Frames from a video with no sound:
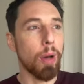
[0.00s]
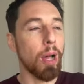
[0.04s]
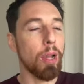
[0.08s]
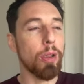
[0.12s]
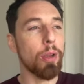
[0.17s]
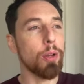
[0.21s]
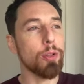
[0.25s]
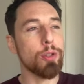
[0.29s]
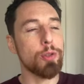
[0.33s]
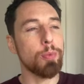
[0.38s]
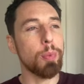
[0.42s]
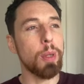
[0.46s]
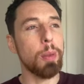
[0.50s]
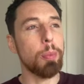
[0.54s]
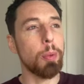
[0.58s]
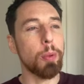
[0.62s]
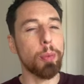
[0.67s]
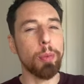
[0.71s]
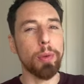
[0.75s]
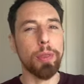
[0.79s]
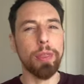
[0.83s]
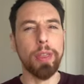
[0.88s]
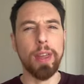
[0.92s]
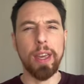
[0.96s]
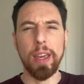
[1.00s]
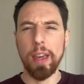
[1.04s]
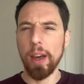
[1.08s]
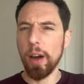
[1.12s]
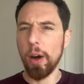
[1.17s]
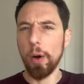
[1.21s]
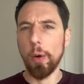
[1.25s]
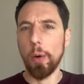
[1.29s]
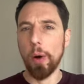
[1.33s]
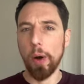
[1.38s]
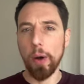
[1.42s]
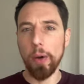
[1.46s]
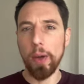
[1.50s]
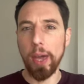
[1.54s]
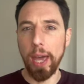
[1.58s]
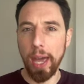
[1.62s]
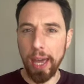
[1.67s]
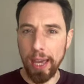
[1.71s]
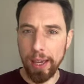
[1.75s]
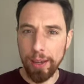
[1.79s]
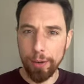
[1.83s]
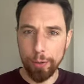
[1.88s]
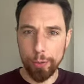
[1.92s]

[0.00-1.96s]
lot of people would think, oh, okay,